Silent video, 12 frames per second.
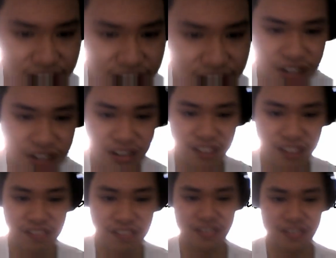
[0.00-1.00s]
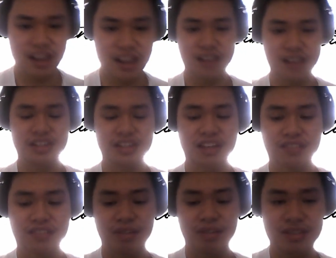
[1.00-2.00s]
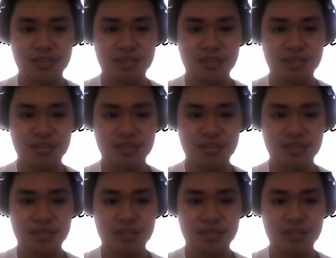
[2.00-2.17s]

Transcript: it should have header channel format.